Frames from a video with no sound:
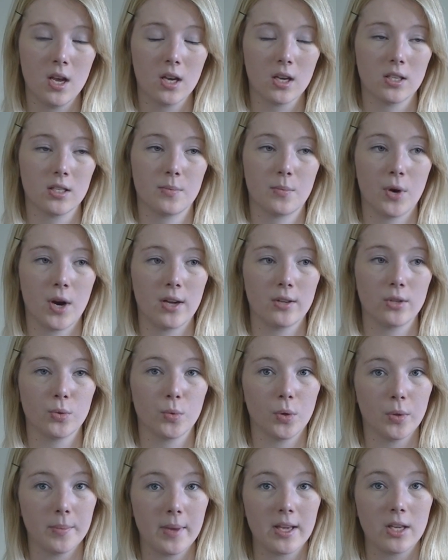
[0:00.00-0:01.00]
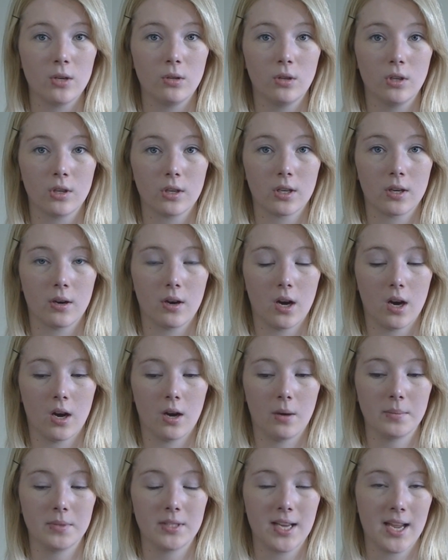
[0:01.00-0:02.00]
because browns will make you look
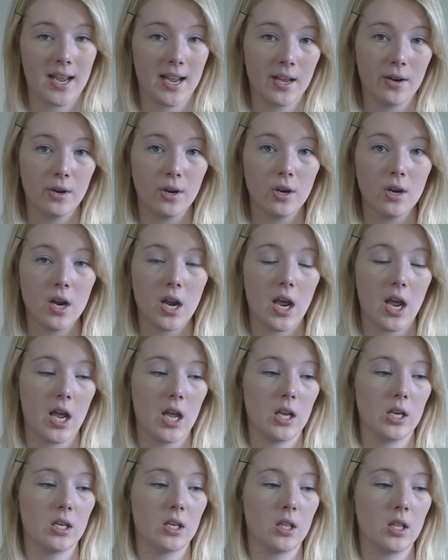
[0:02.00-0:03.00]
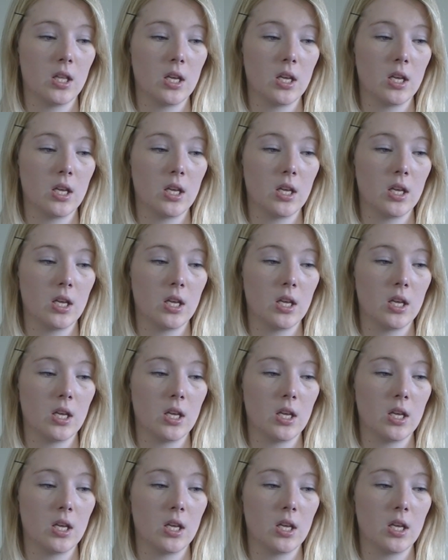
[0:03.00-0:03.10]
tanner and